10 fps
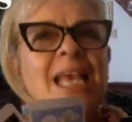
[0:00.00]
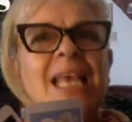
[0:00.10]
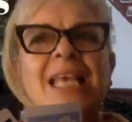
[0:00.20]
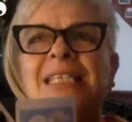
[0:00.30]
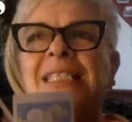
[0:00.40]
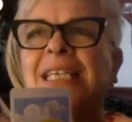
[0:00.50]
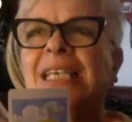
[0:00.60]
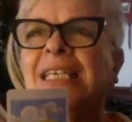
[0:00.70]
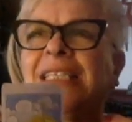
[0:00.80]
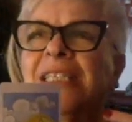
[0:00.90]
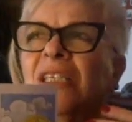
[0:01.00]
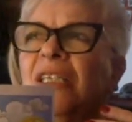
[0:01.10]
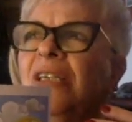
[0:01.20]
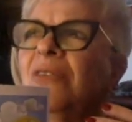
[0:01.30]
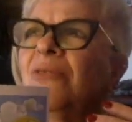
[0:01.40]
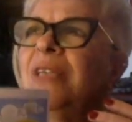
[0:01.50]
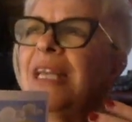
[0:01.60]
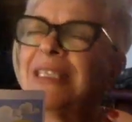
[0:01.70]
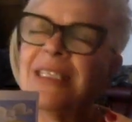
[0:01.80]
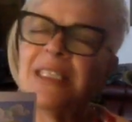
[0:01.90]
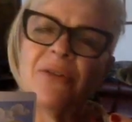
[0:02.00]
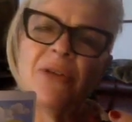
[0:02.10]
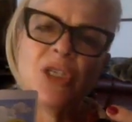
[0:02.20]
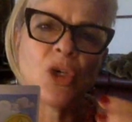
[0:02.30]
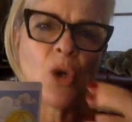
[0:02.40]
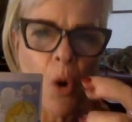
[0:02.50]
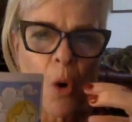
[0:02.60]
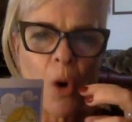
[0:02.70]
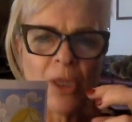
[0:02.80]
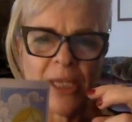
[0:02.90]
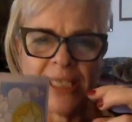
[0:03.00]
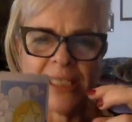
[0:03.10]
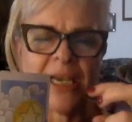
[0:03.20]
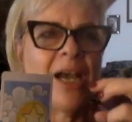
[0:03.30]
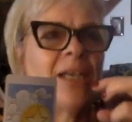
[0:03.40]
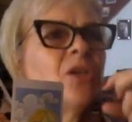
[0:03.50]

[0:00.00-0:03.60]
Is it necessary to call it God?